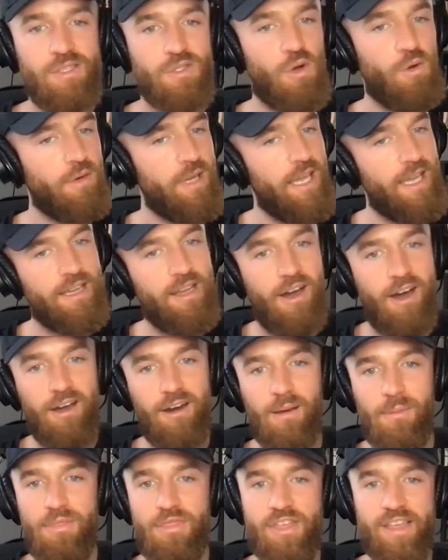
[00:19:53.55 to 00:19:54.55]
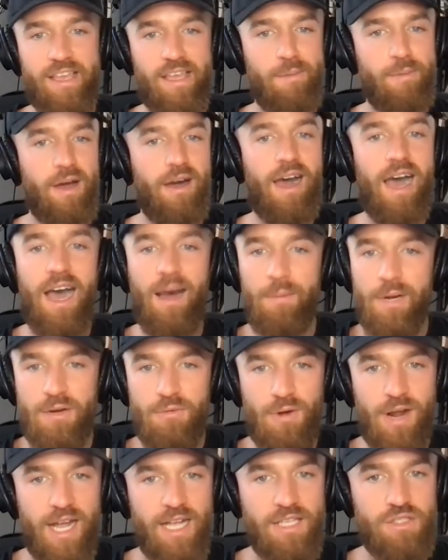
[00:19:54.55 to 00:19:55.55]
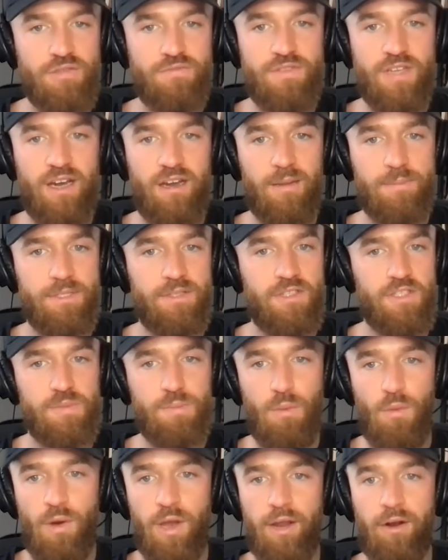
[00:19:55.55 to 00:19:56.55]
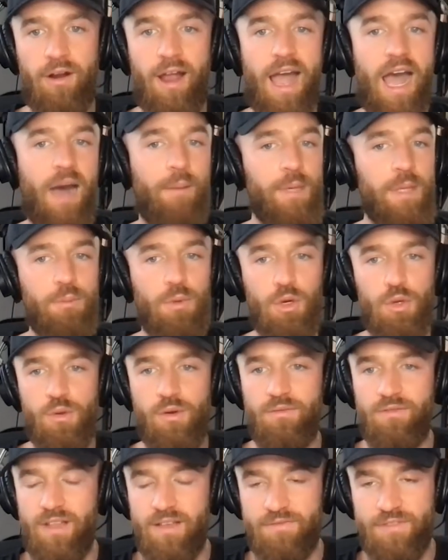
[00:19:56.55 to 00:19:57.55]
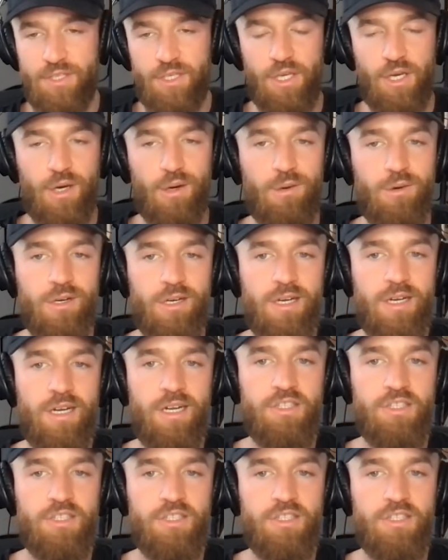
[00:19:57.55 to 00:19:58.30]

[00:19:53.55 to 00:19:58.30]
Don't get caught up thinking about how many rides you've done up to this point or how many more you have left to go.